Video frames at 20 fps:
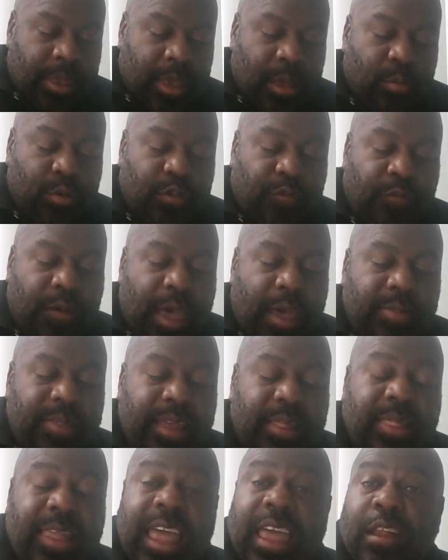was found
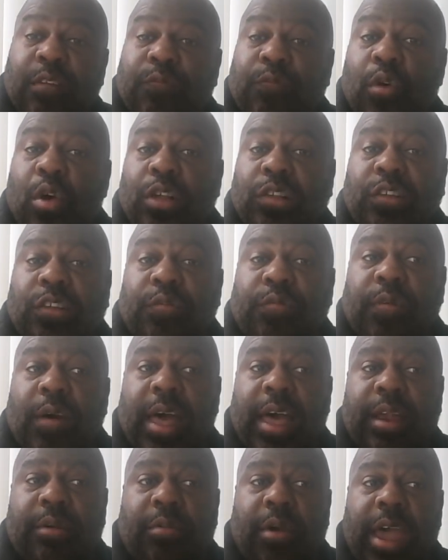that they had
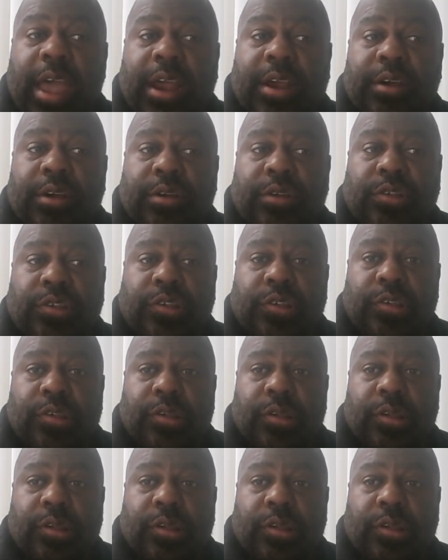falsified records